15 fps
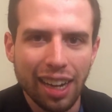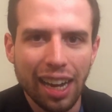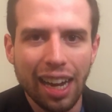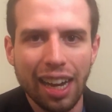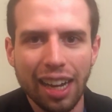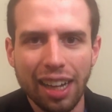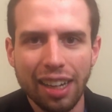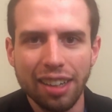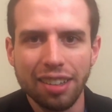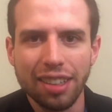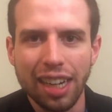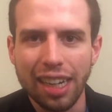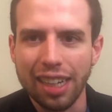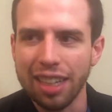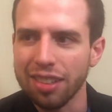And
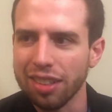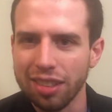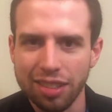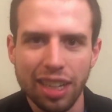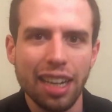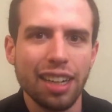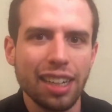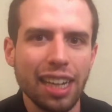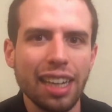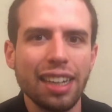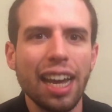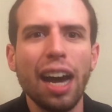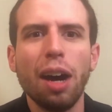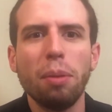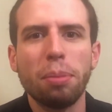I guess I'll say it again
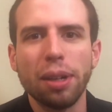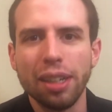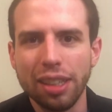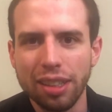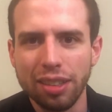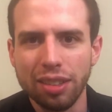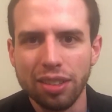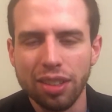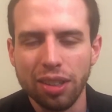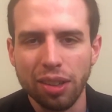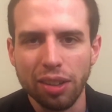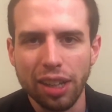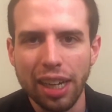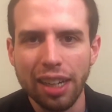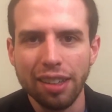now, but
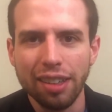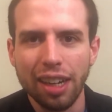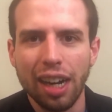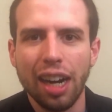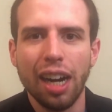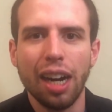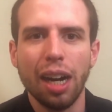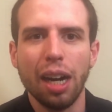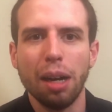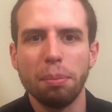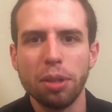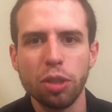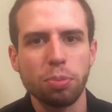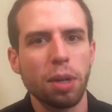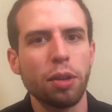until then,
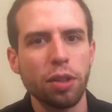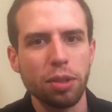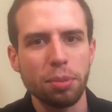be smart with your